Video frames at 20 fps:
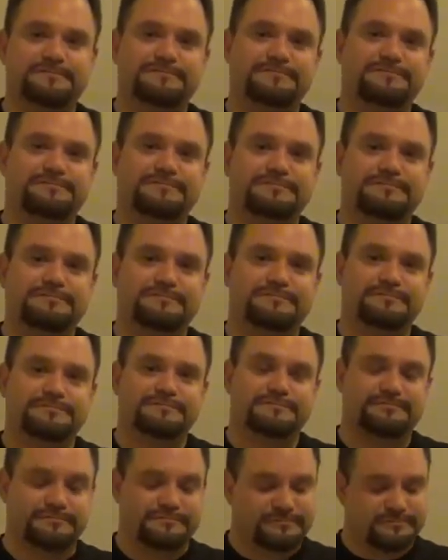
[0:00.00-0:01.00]

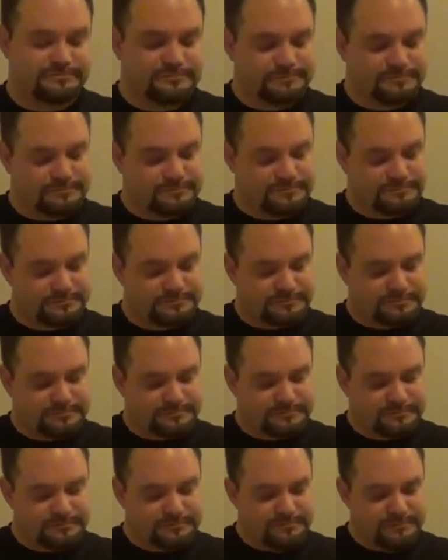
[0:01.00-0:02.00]

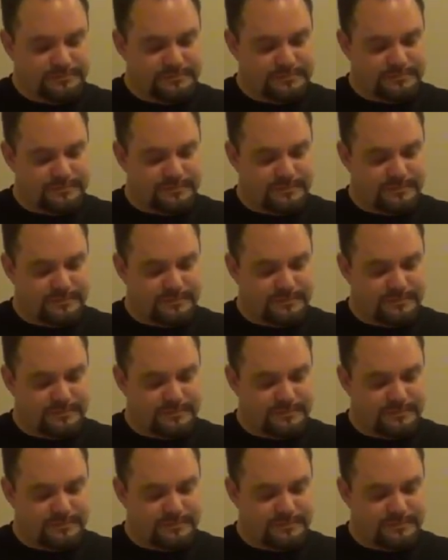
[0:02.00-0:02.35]
(no one is talking)